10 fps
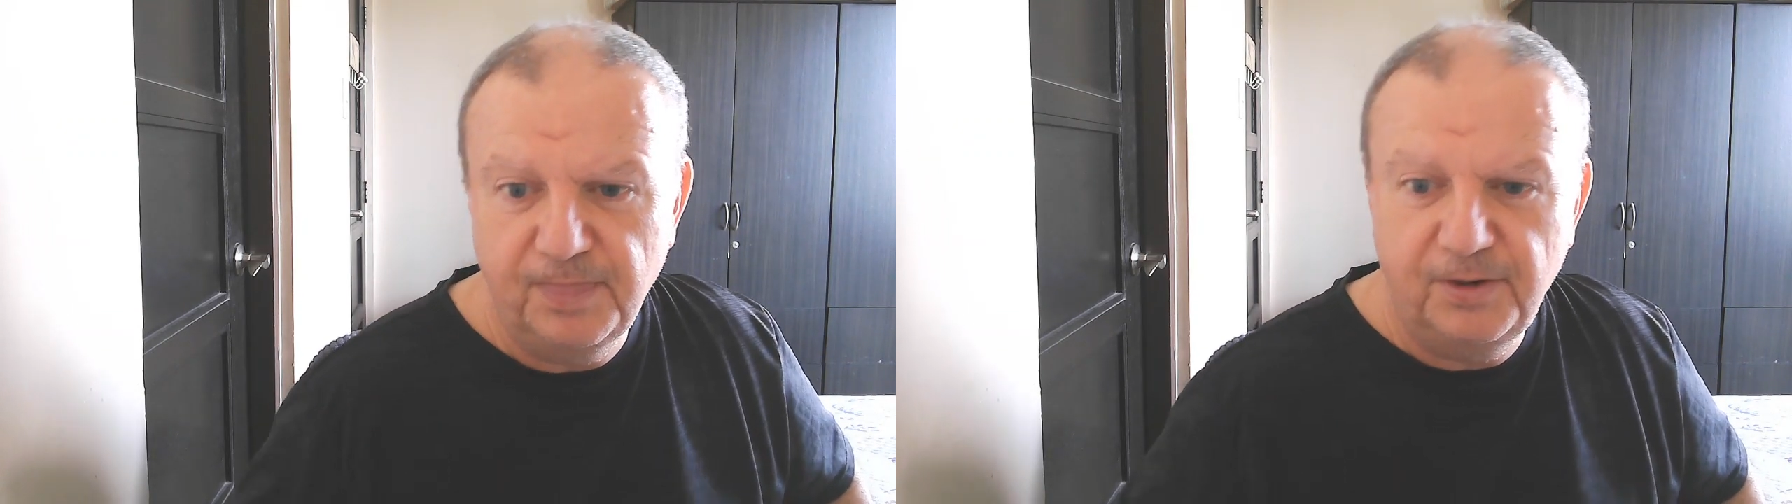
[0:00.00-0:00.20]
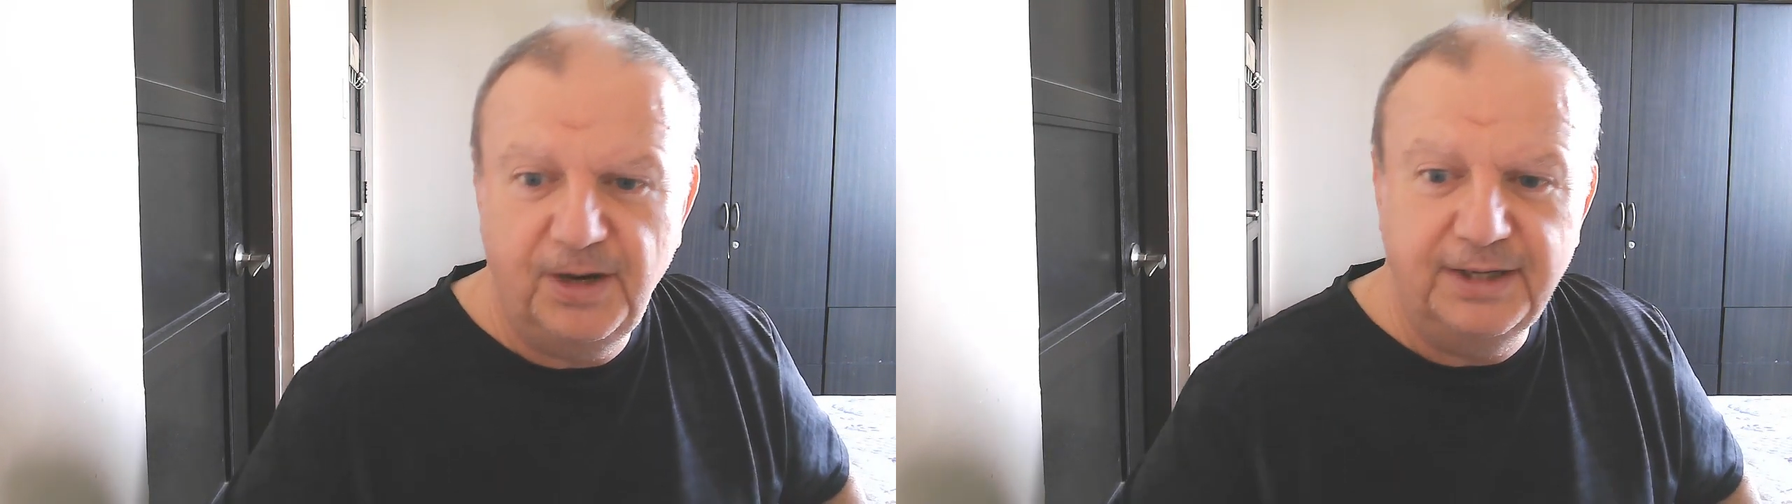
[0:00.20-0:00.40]

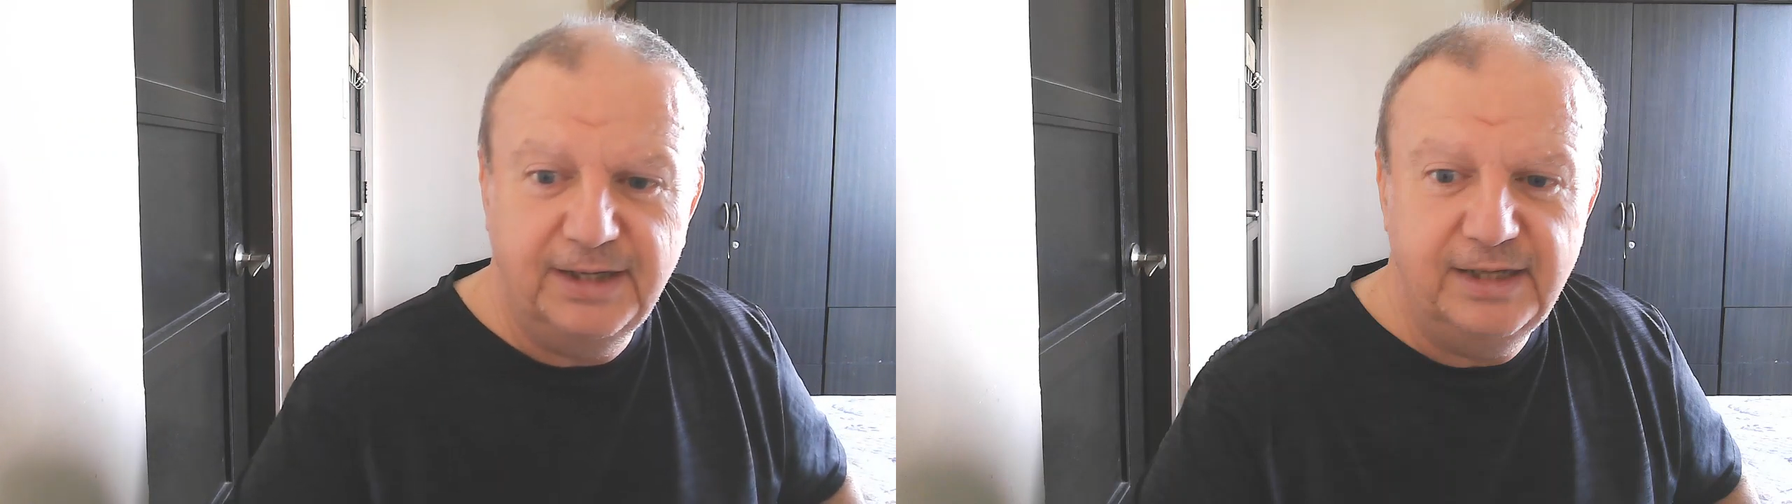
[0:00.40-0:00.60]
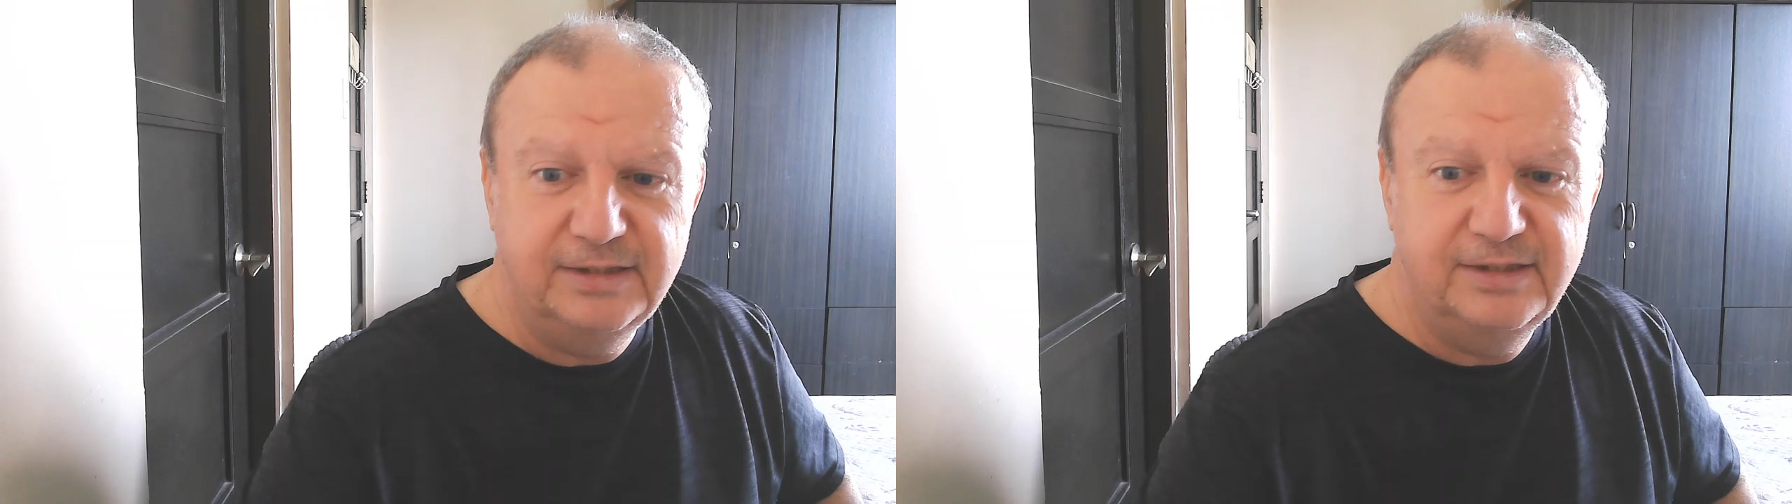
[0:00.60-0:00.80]
All right,
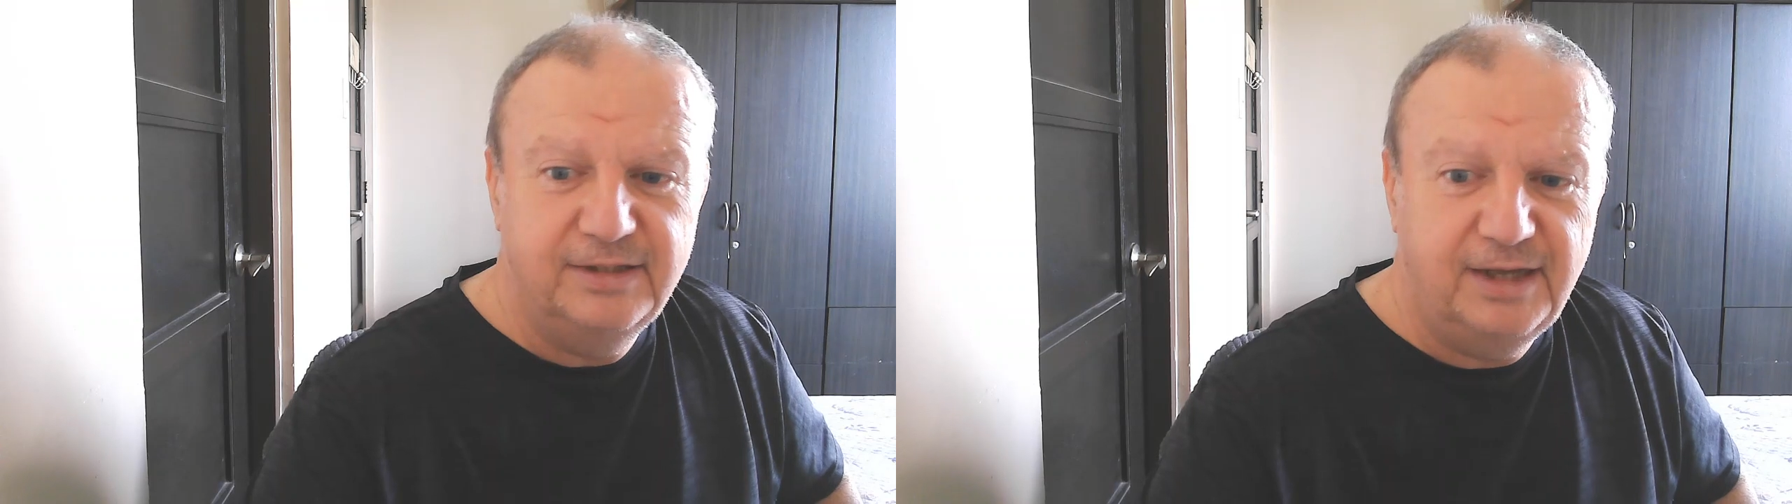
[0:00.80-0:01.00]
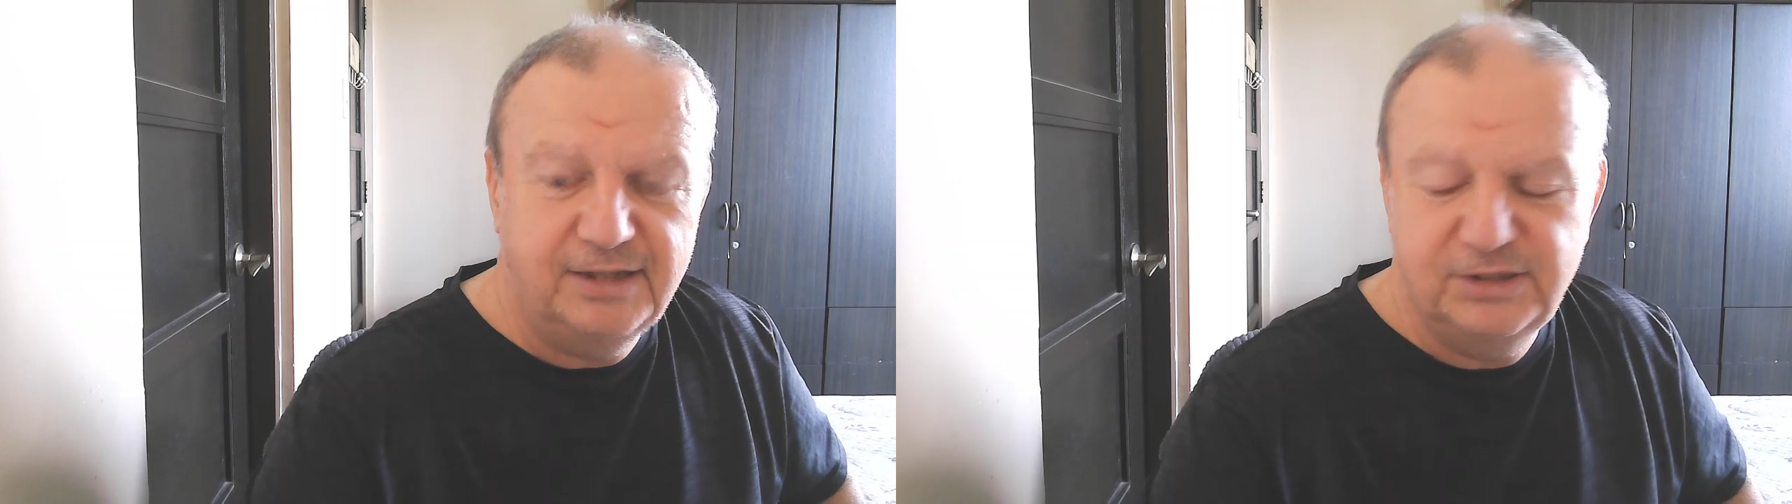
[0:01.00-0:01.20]
guys.
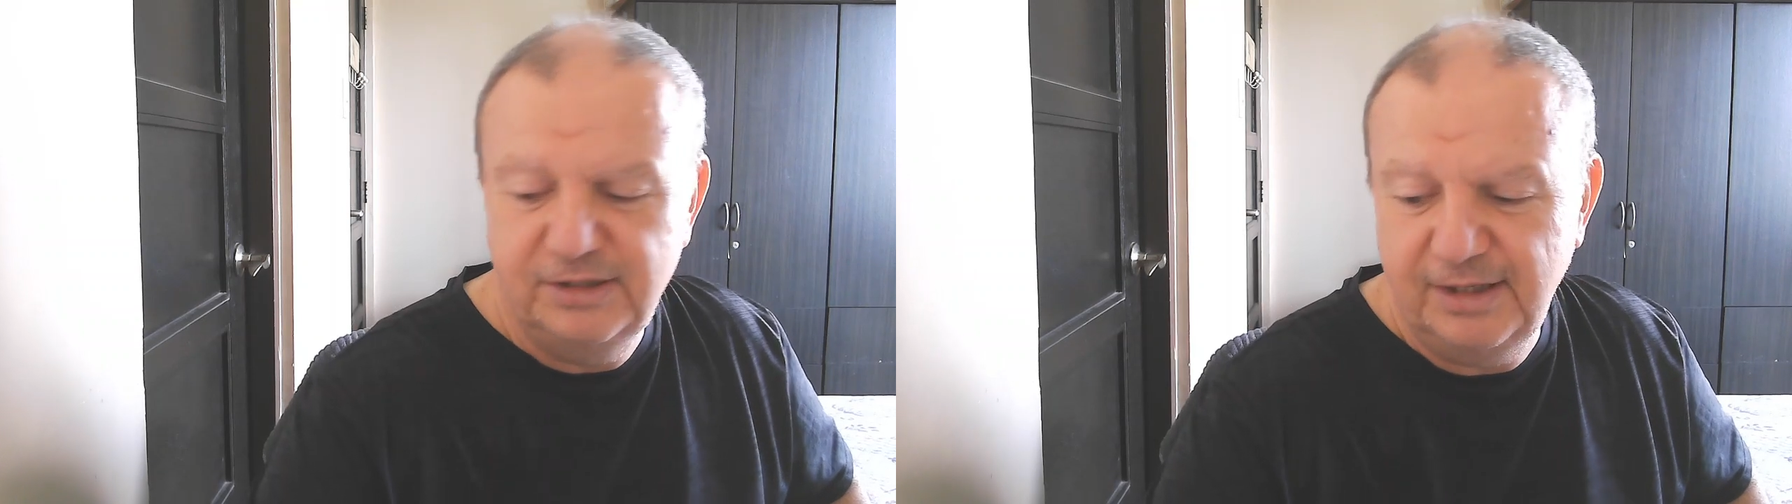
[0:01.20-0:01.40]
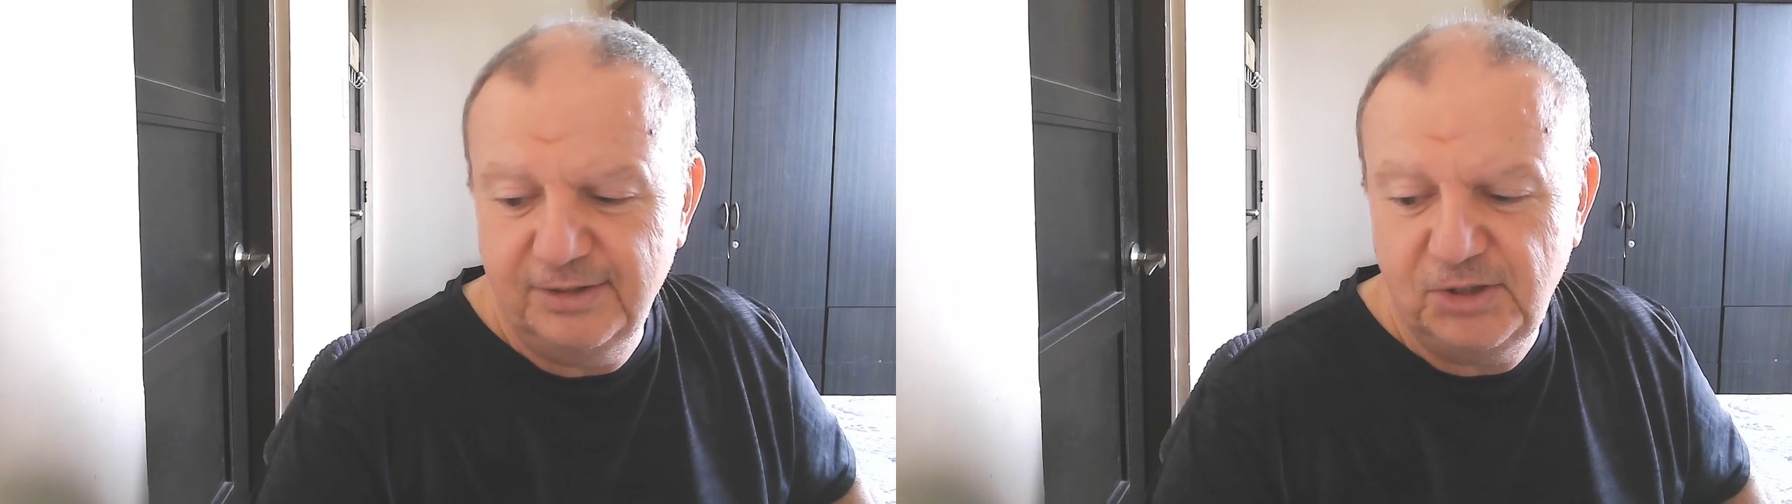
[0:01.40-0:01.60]
I'll